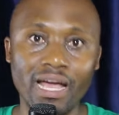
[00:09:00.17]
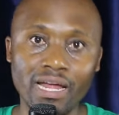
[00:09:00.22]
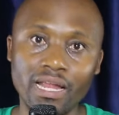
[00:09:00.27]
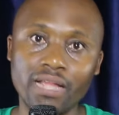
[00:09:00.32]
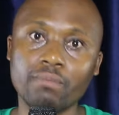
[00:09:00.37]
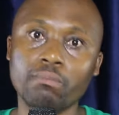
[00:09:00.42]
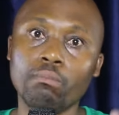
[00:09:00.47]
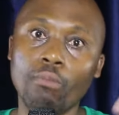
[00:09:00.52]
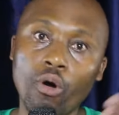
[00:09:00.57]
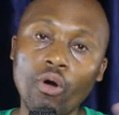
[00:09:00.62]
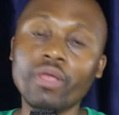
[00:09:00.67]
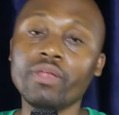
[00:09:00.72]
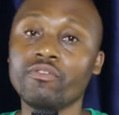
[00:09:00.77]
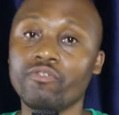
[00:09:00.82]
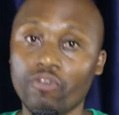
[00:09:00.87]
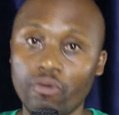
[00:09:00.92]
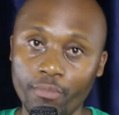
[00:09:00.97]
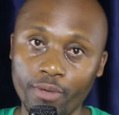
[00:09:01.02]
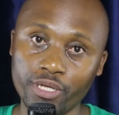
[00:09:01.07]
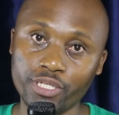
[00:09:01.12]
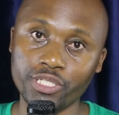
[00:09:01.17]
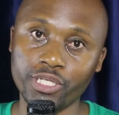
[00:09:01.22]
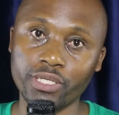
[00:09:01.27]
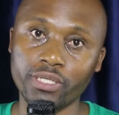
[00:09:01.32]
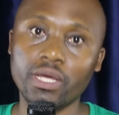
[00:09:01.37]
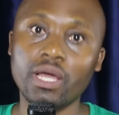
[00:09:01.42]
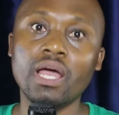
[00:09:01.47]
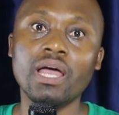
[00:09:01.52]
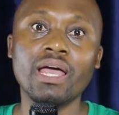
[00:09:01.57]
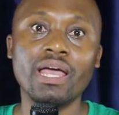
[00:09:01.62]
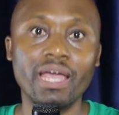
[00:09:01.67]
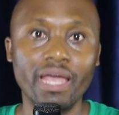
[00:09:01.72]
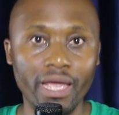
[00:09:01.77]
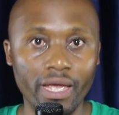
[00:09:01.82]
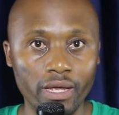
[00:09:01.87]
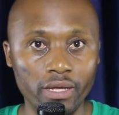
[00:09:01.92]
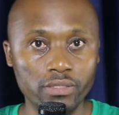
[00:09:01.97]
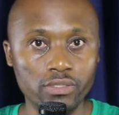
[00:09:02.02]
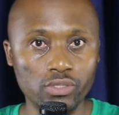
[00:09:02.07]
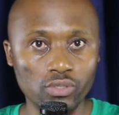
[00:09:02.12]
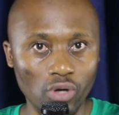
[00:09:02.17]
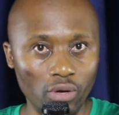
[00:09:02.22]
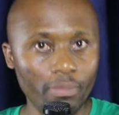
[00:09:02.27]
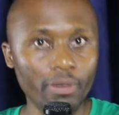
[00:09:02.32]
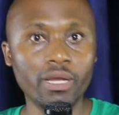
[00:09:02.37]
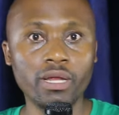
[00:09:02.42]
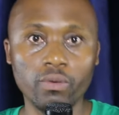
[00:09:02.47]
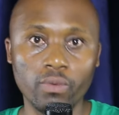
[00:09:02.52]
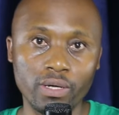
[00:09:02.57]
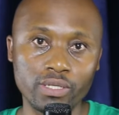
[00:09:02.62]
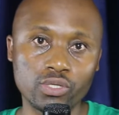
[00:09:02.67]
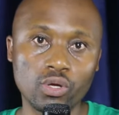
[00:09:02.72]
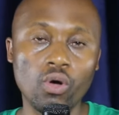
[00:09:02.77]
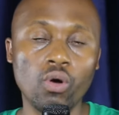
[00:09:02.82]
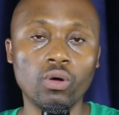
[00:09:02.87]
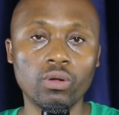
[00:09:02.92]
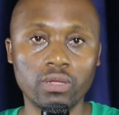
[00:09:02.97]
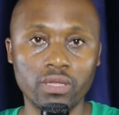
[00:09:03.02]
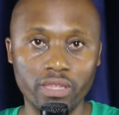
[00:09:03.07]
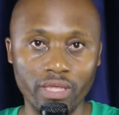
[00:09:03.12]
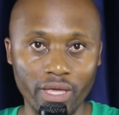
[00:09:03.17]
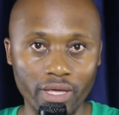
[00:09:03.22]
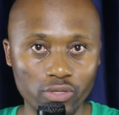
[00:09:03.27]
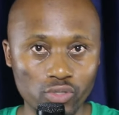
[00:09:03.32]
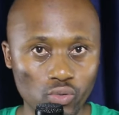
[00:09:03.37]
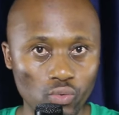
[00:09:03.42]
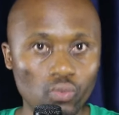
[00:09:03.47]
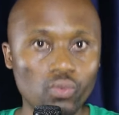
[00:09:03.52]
gathered more information, Ngobile was called there